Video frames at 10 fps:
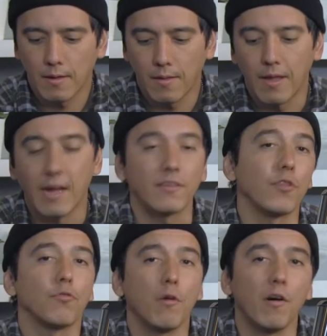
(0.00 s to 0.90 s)
That's
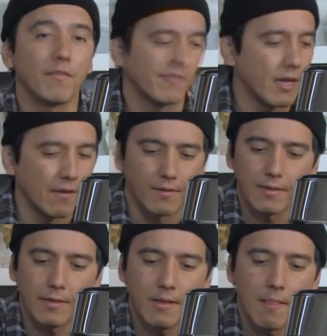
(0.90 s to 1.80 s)
at
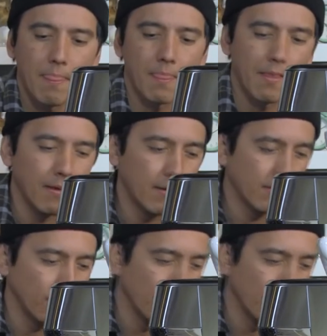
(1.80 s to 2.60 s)
12.7. So